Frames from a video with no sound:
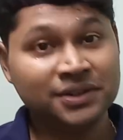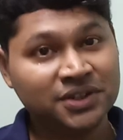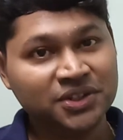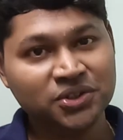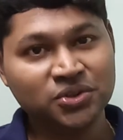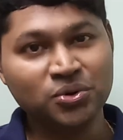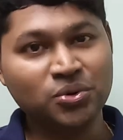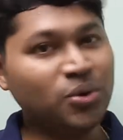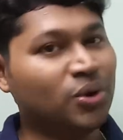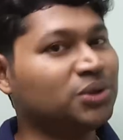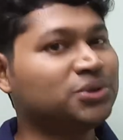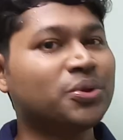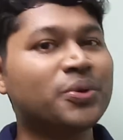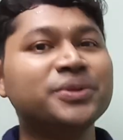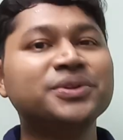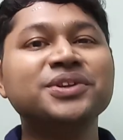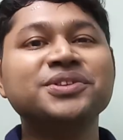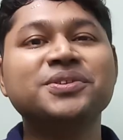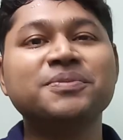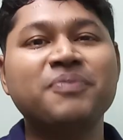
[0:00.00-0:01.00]
to go
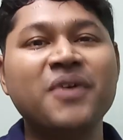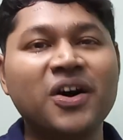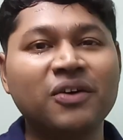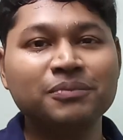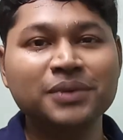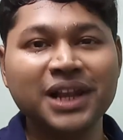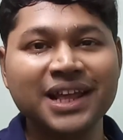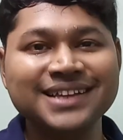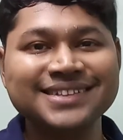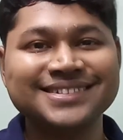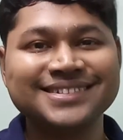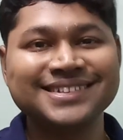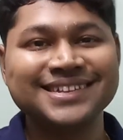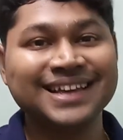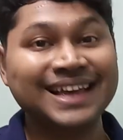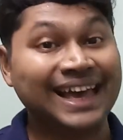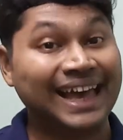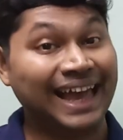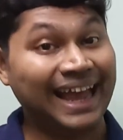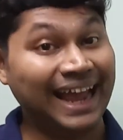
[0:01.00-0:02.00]
through these
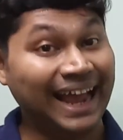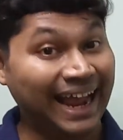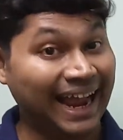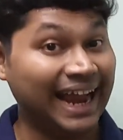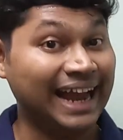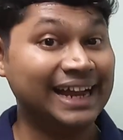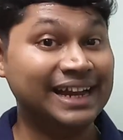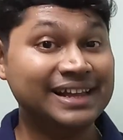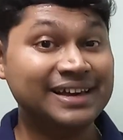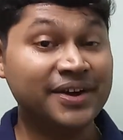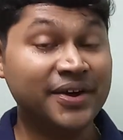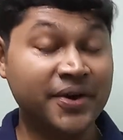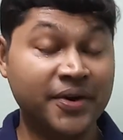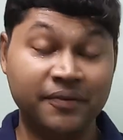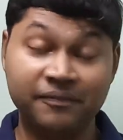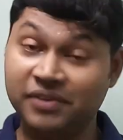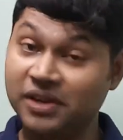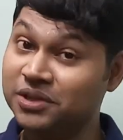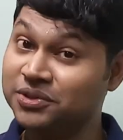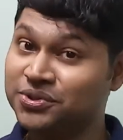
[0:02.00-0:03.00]
formulas and
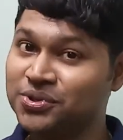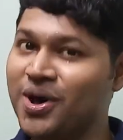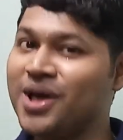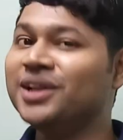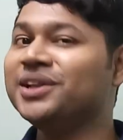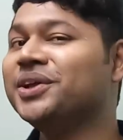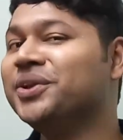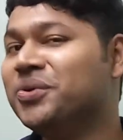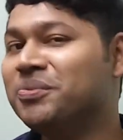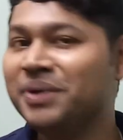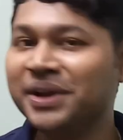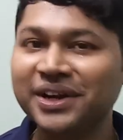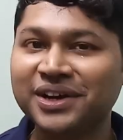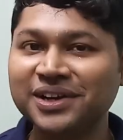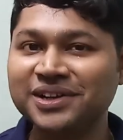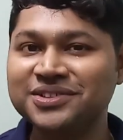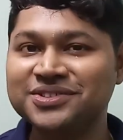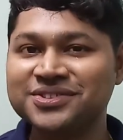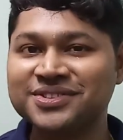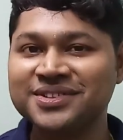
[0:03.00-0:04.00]
we'll solve the
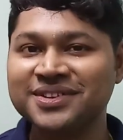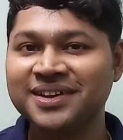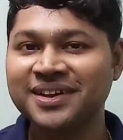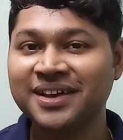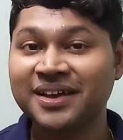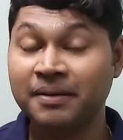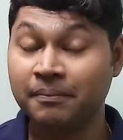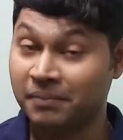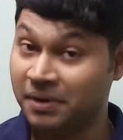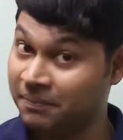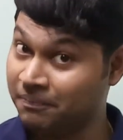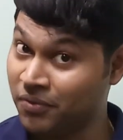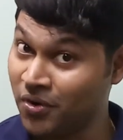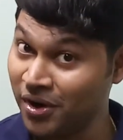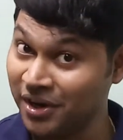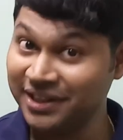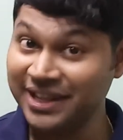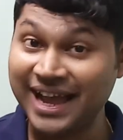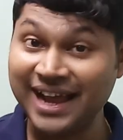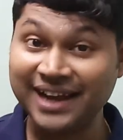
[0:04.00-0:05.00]
numericals. But
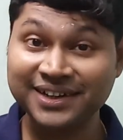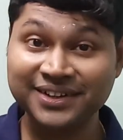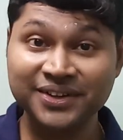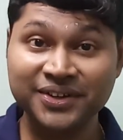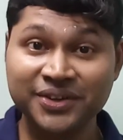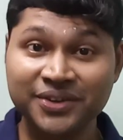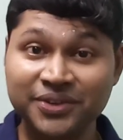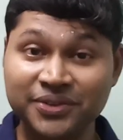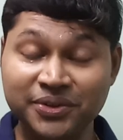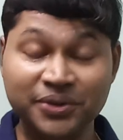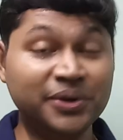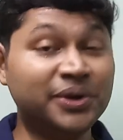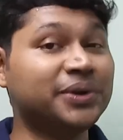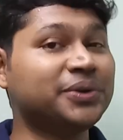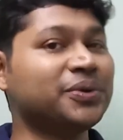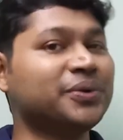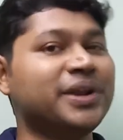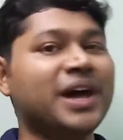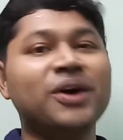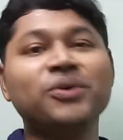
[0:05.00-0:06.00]
for that, you need
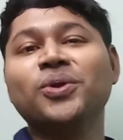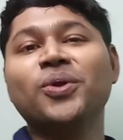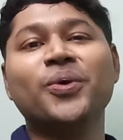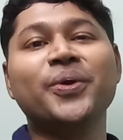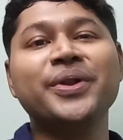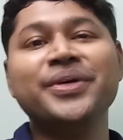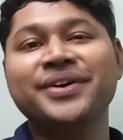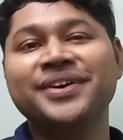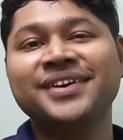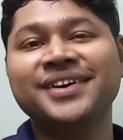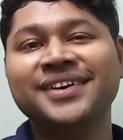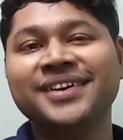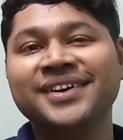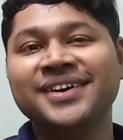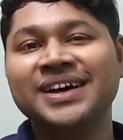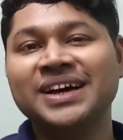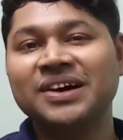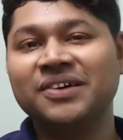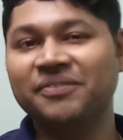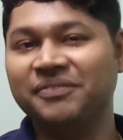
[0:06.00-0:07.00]
to download
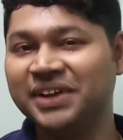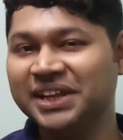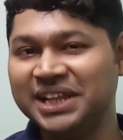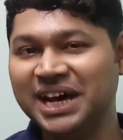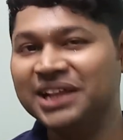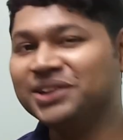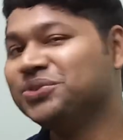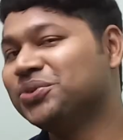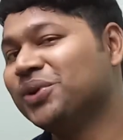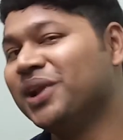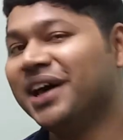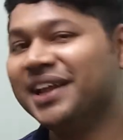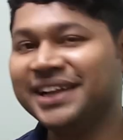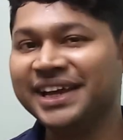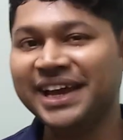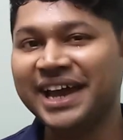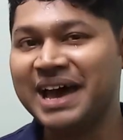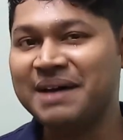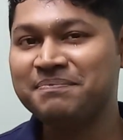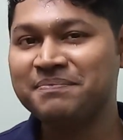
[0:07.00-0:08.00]
Vedantu
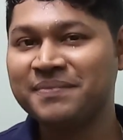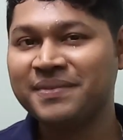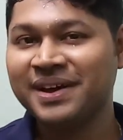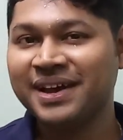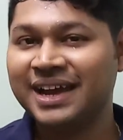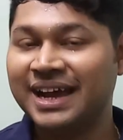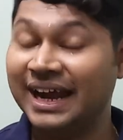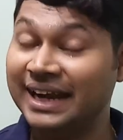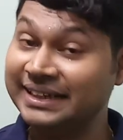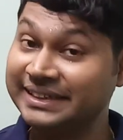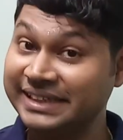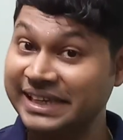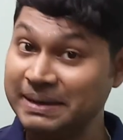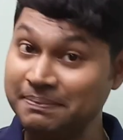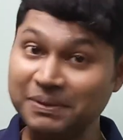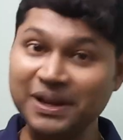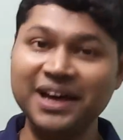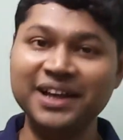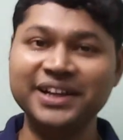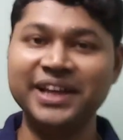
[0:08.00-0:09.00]
Learning app and
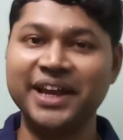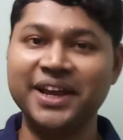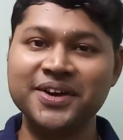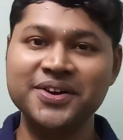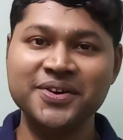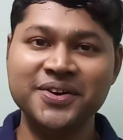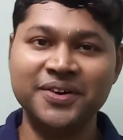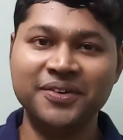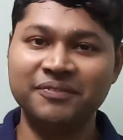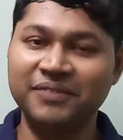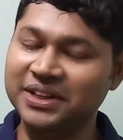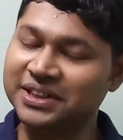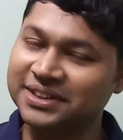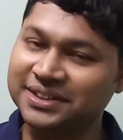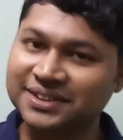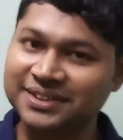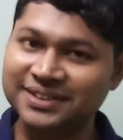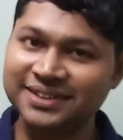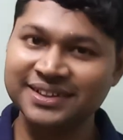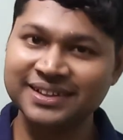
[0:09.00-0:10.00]
keep learning
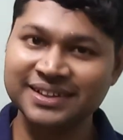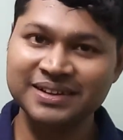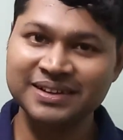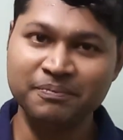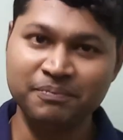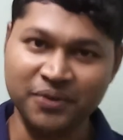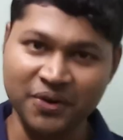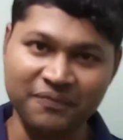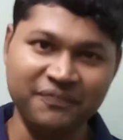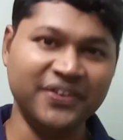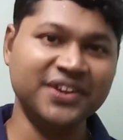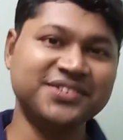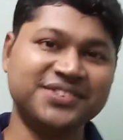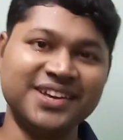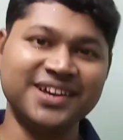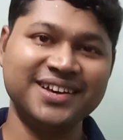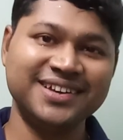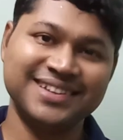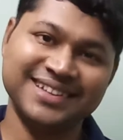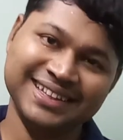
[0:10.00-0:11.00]
with
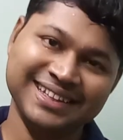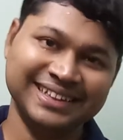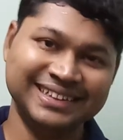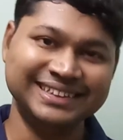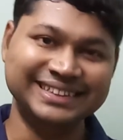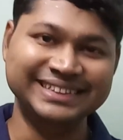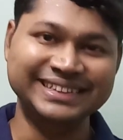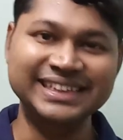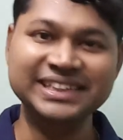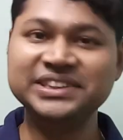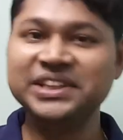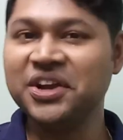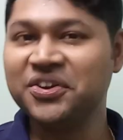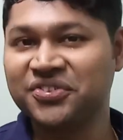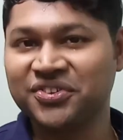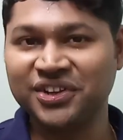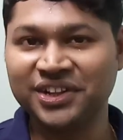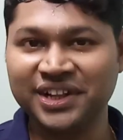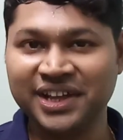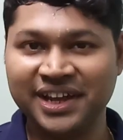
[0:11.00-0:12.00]
Professor
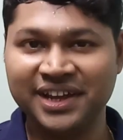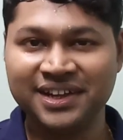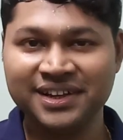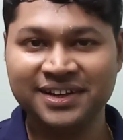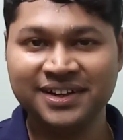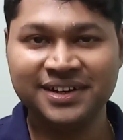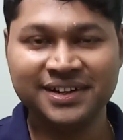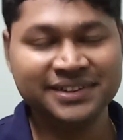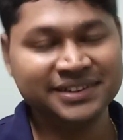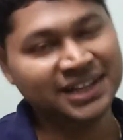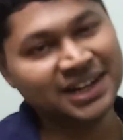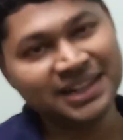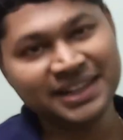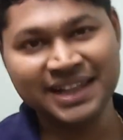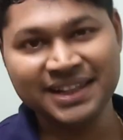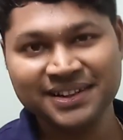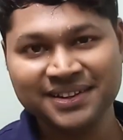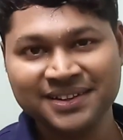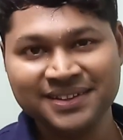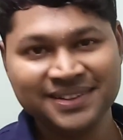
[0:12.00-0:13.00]
Geetesh Shinde. Till
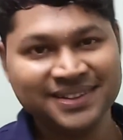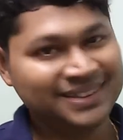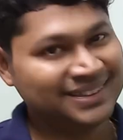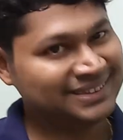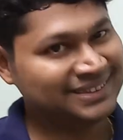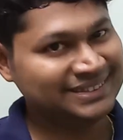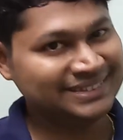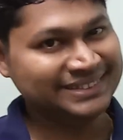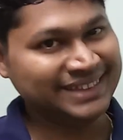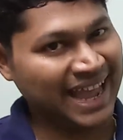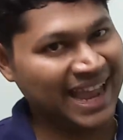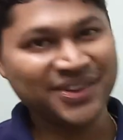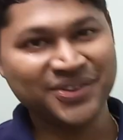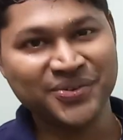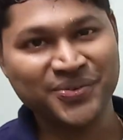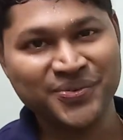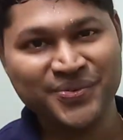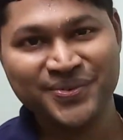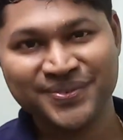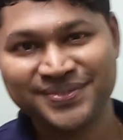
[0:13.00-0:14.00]
then, thank
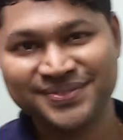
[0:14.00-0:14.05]
you.